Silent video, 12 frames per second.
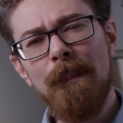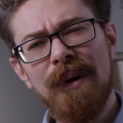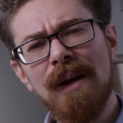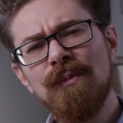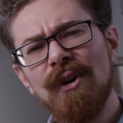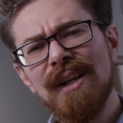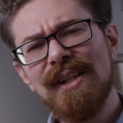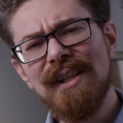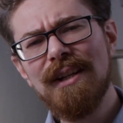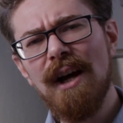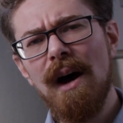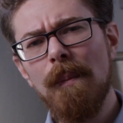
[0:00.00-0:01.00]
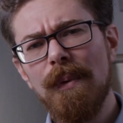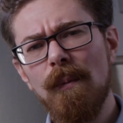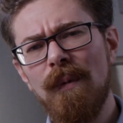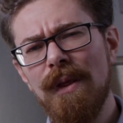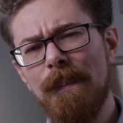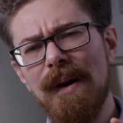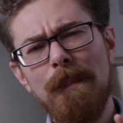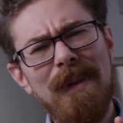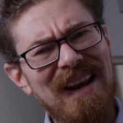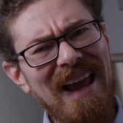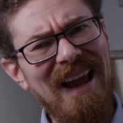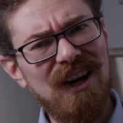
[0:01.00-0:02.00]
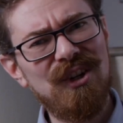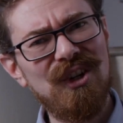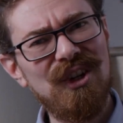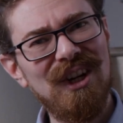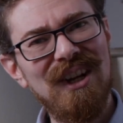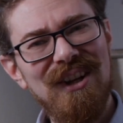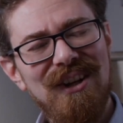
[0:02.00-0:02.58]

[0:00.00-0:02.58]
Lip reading: but I'm trying to set it up with a bit of panache,